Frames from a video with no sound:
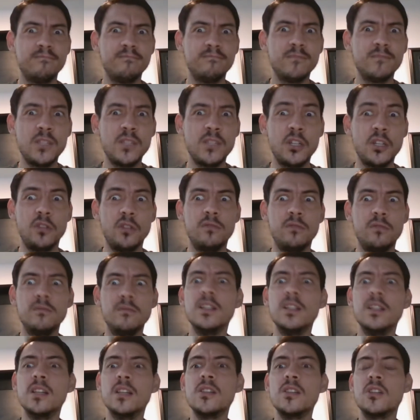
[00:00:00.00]
should
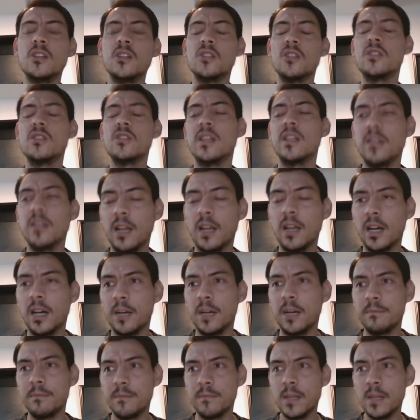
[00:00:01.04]
still.
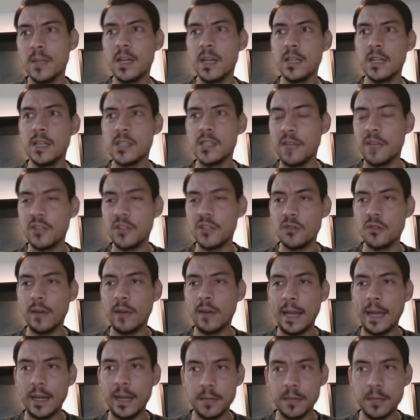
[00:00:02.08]
It's never too
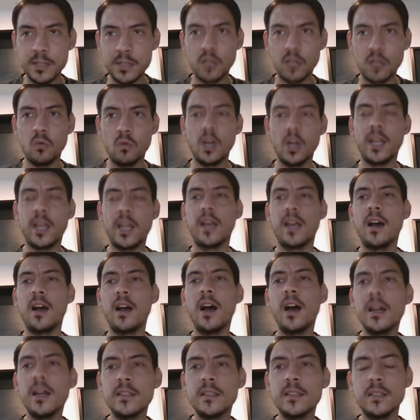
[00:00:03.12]
late. I'm still working
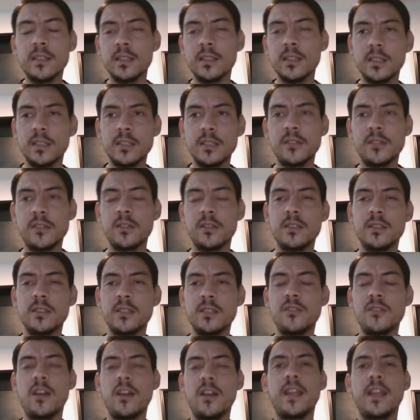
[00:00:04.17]
hard to
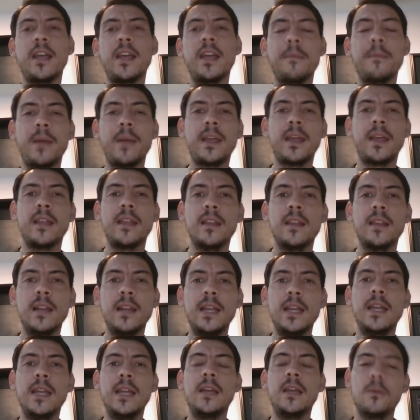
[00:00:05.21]
try and get back in the
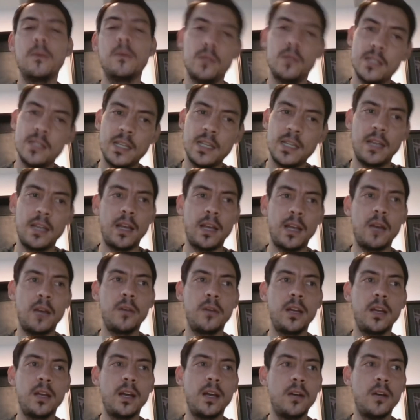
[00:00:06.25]
league. We'll see how
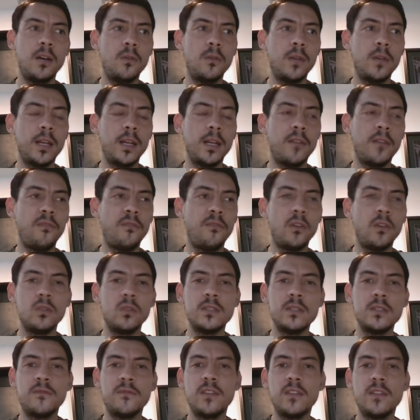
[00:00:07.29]
it
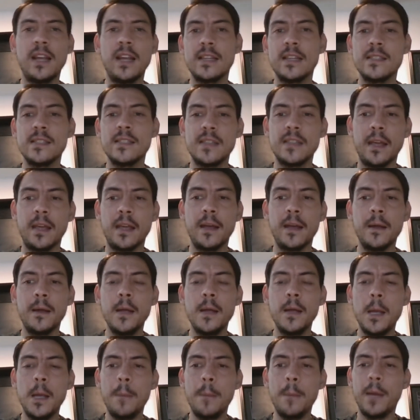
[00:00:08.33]
folds for next year.
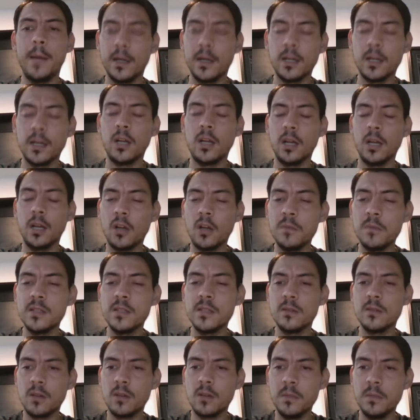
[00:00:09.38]
But
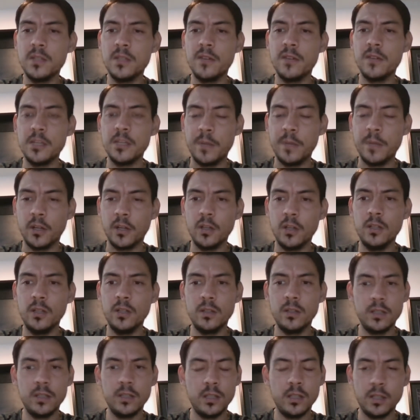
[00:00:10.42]
commentary has been good.
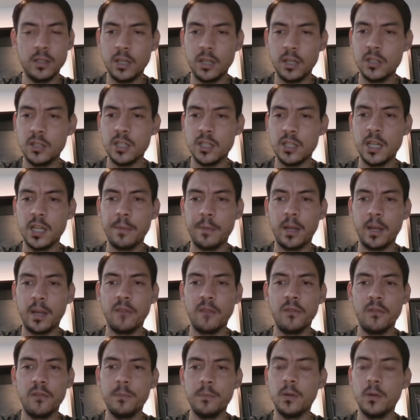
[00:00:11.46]
You know, just keeping in
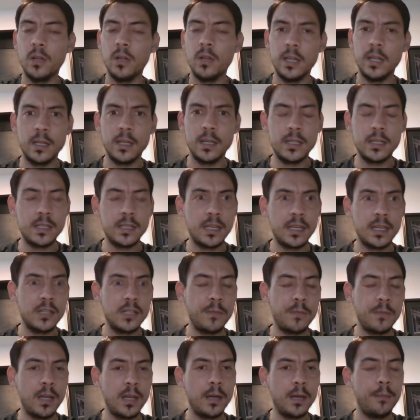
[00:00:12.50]
football, this gives
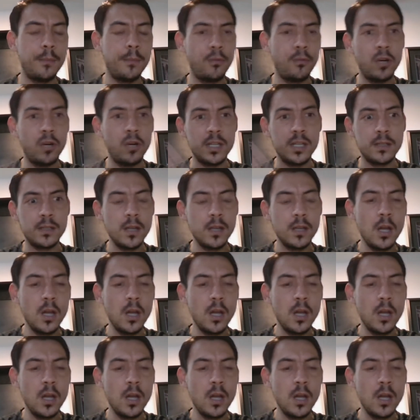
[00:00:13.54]
me a broader